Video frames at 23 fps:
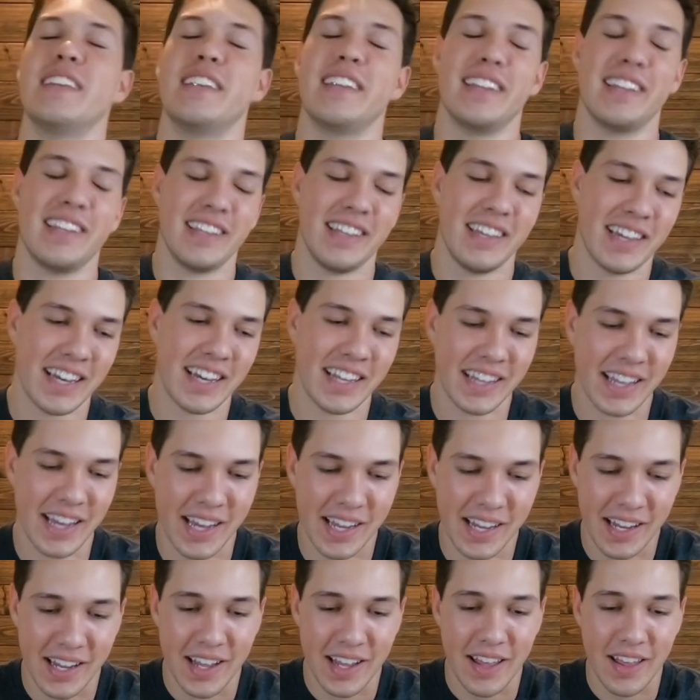yeah,
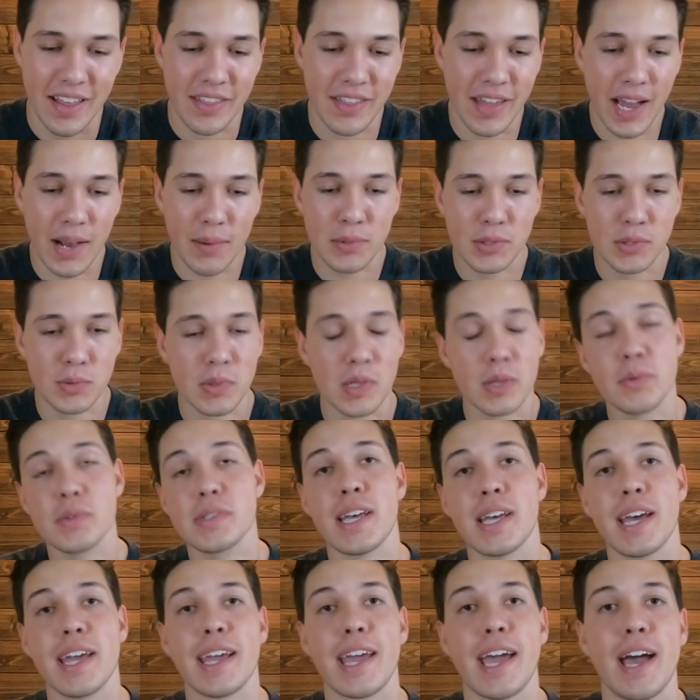that was what it was
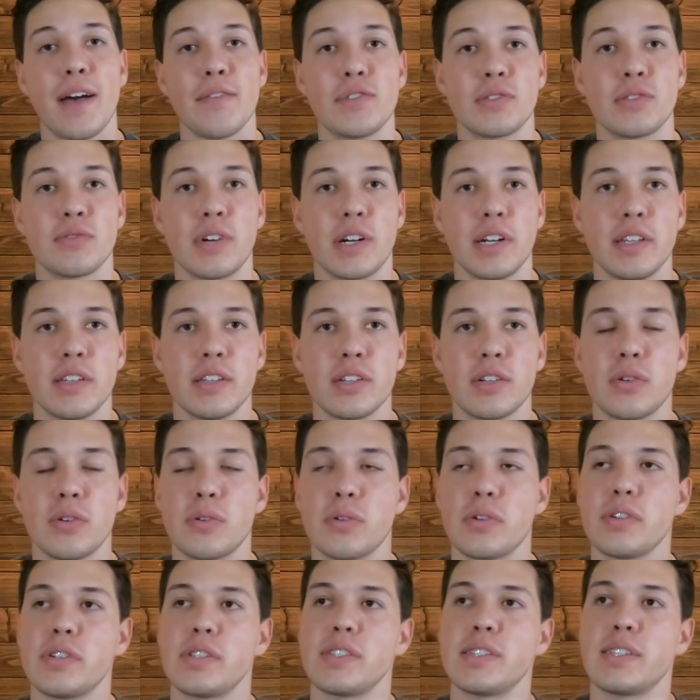like after running the
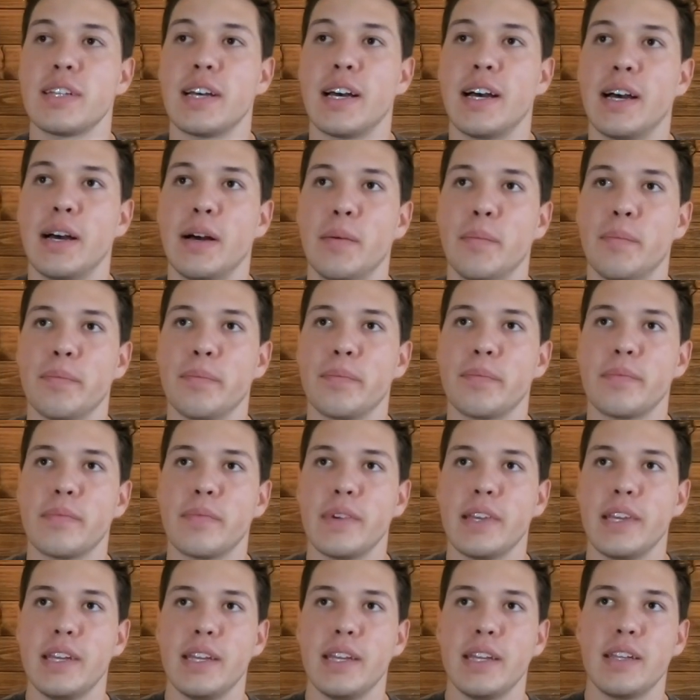course.
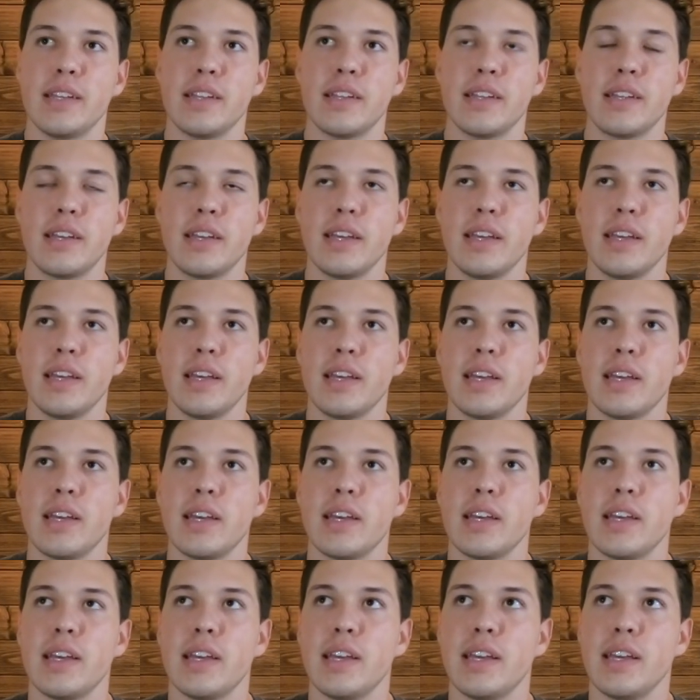
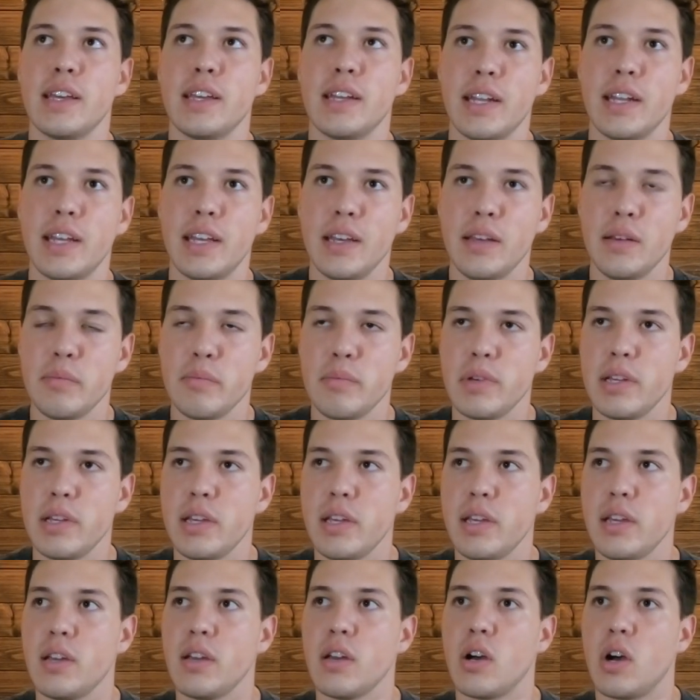It hit
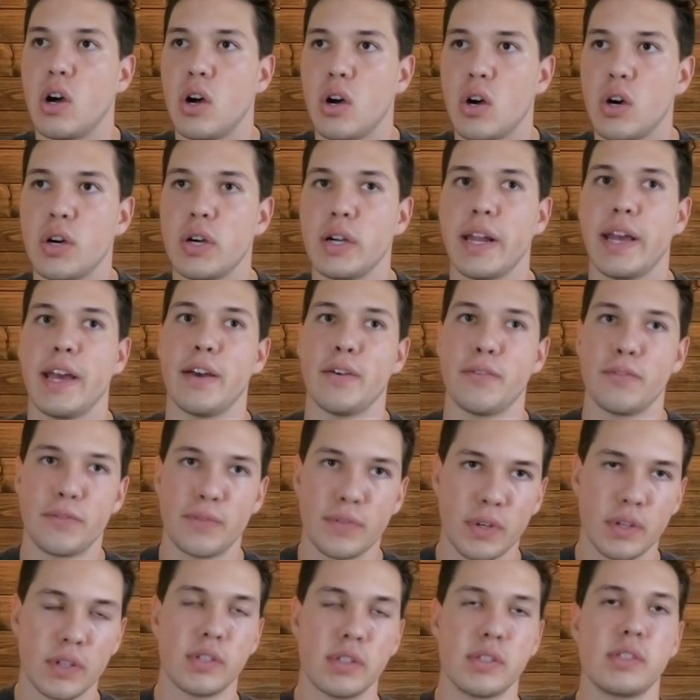me hard at
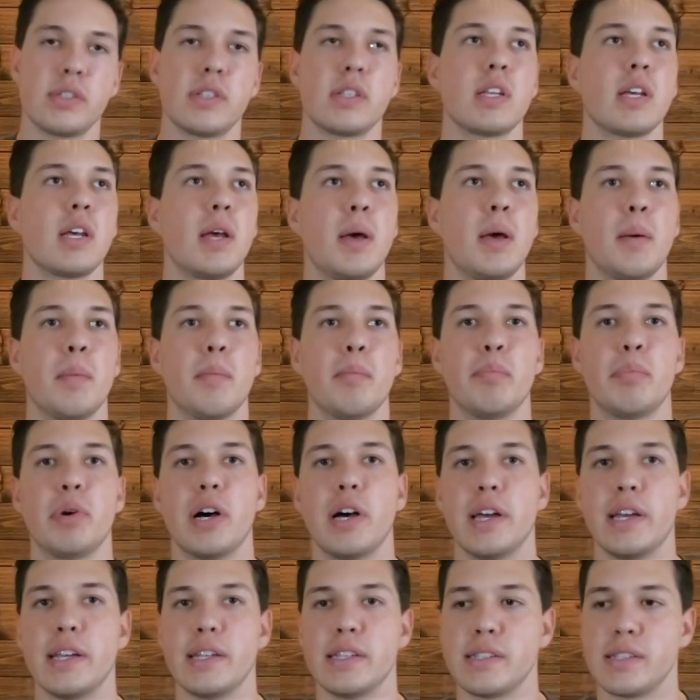first,
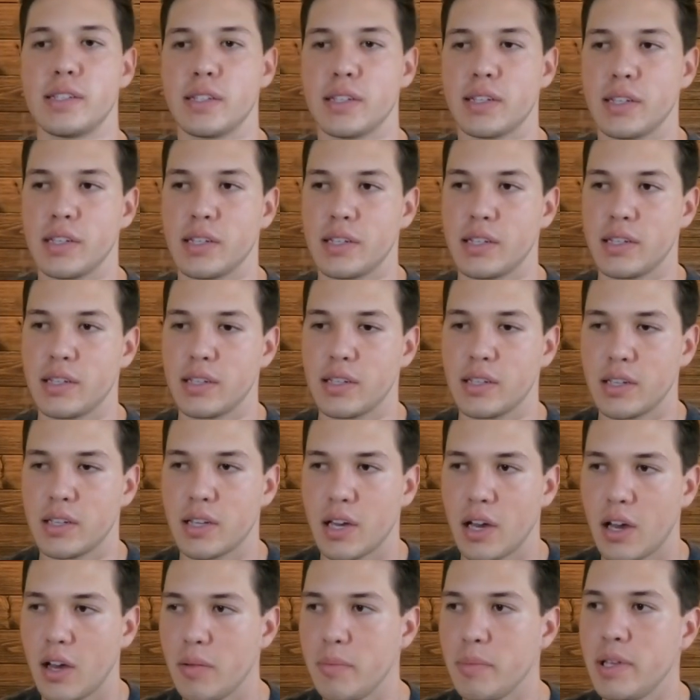but
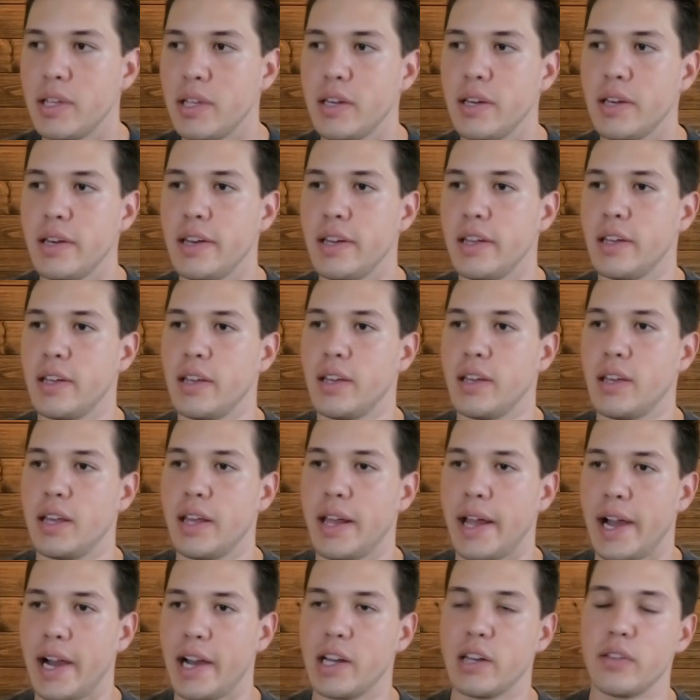coming
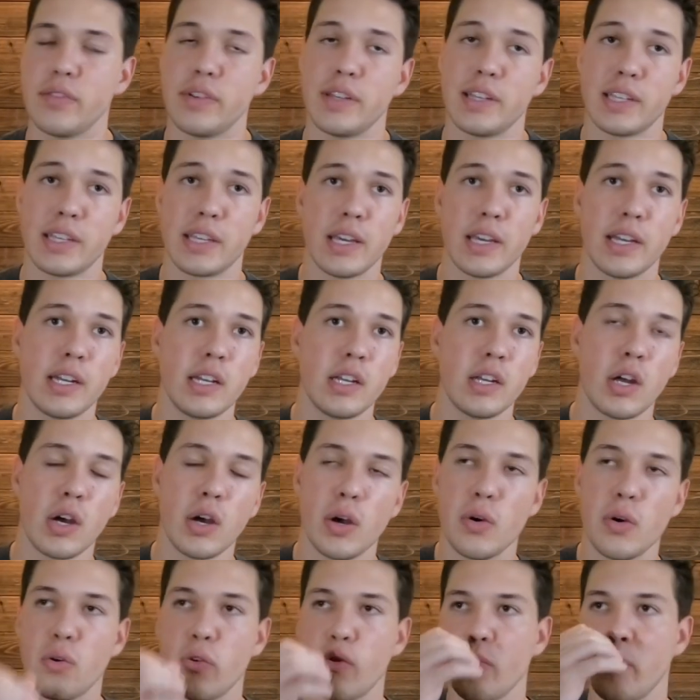out of it, getting
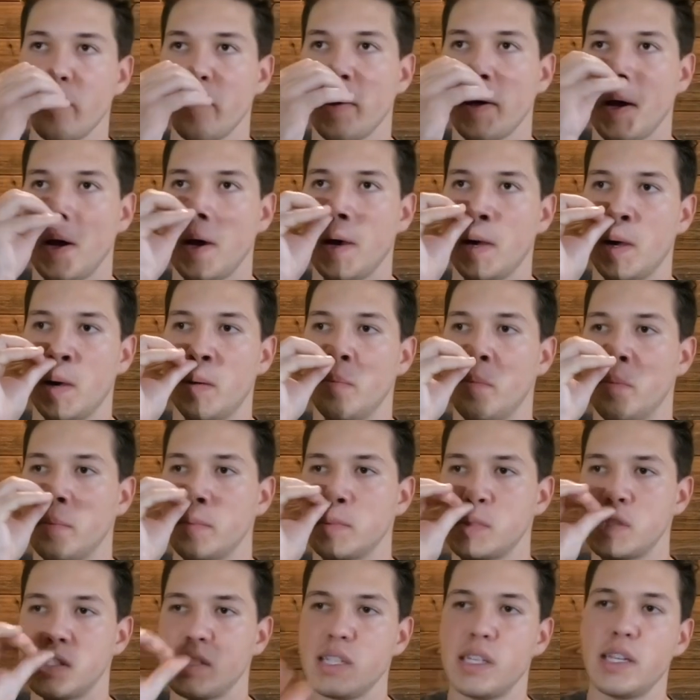home,
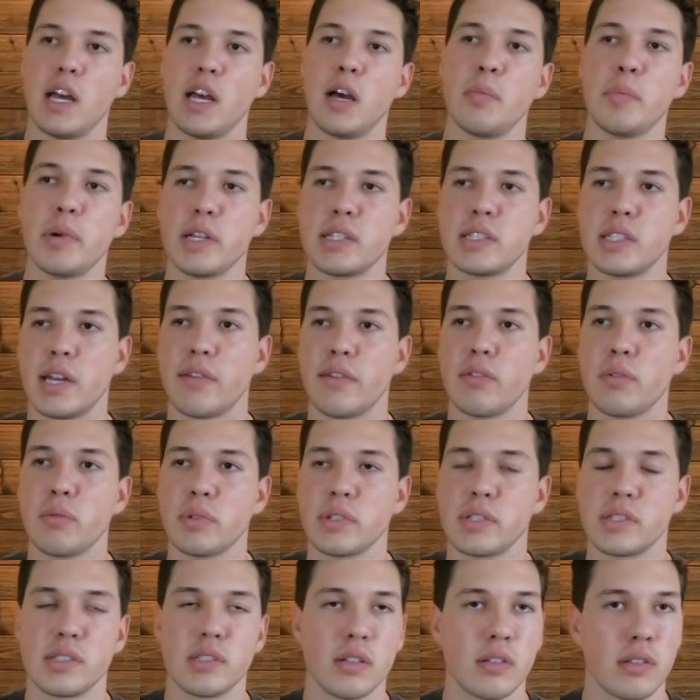seeing how much everyone
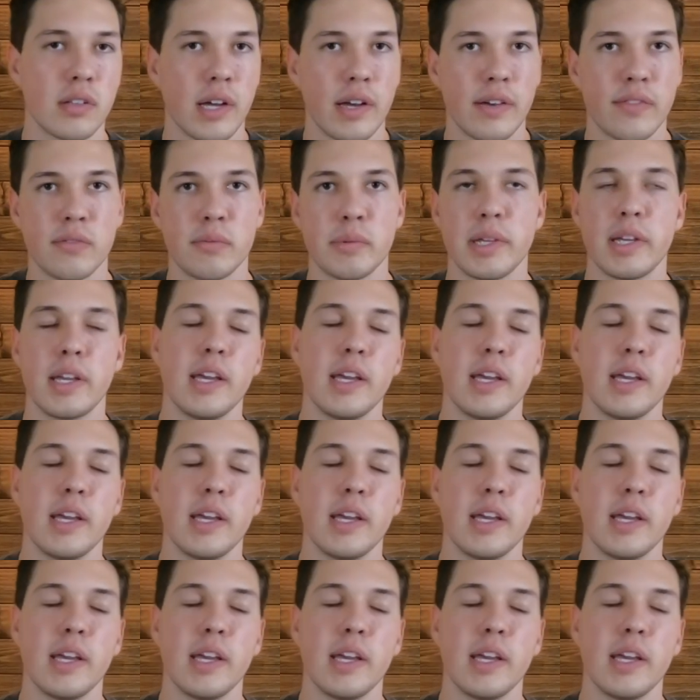still loved me,